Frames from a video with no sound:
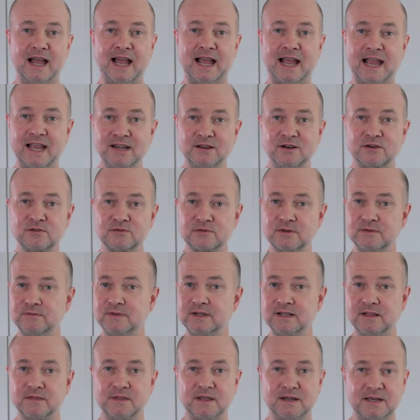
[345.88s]
I don't
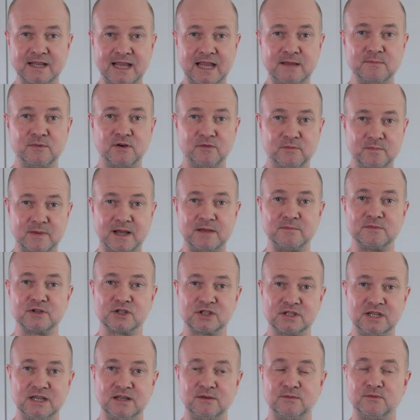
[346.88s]
reveal the name of my
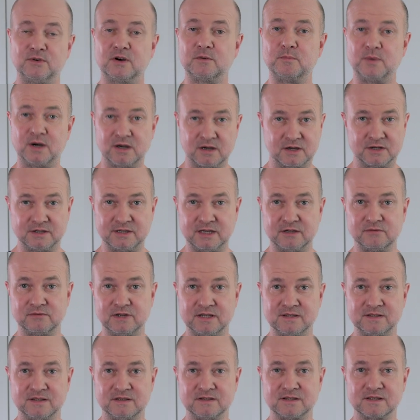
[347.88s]
machine for marketing
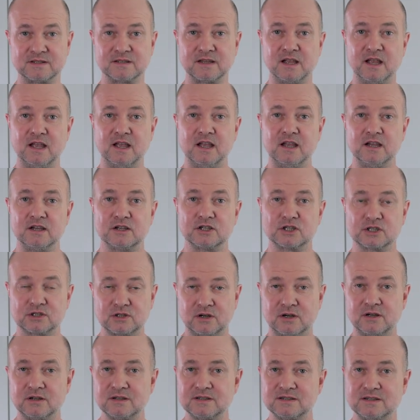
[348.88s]
reasons.
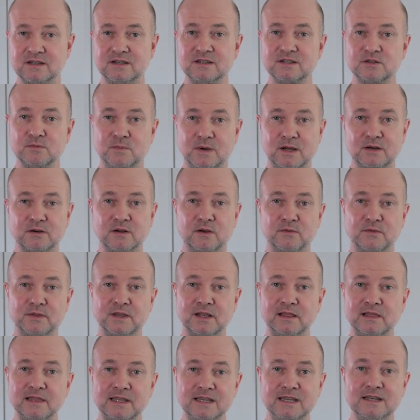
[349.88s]
Storz is one of
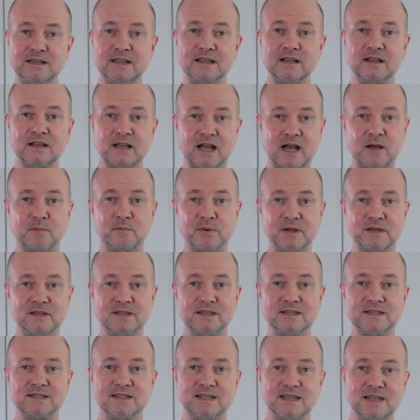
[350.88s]
the leading
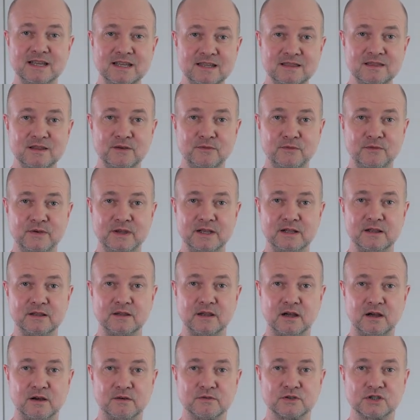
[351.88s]
companies in the
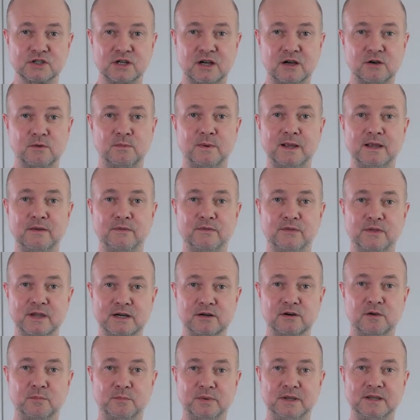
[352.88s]
field of shockwave
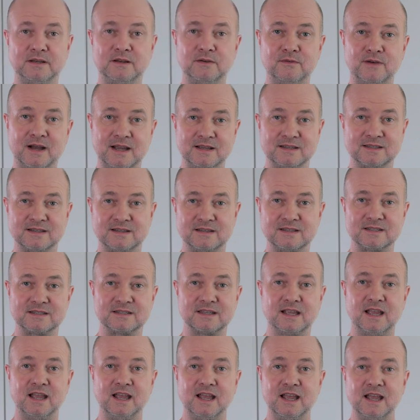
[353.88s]
therapy
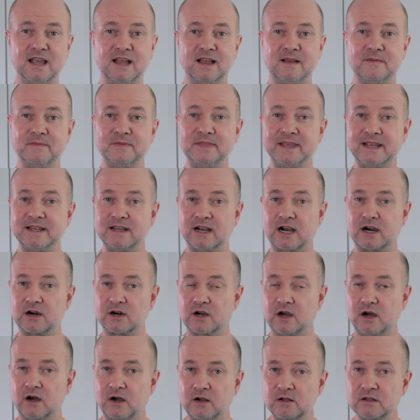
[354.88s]
devices. They
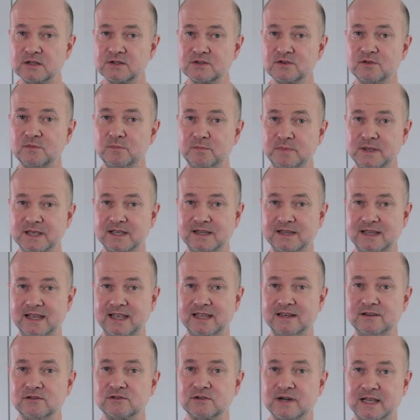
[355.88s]
are also big
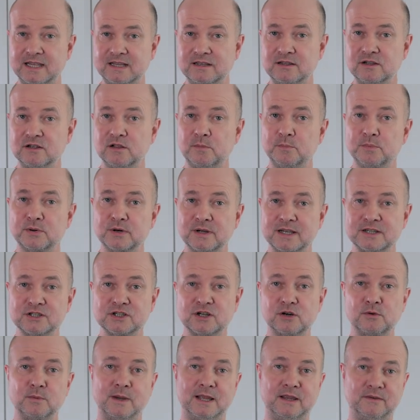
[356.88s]
in radial
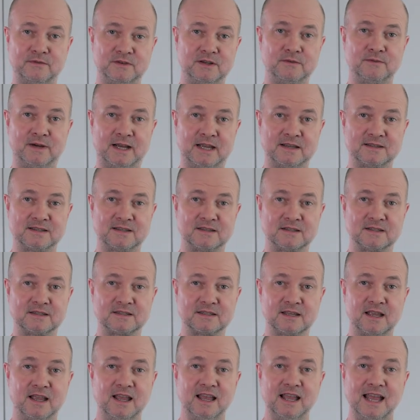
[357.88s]
pressure wave
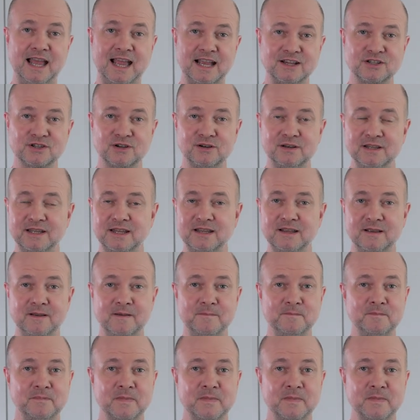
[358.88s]
devices. Actually,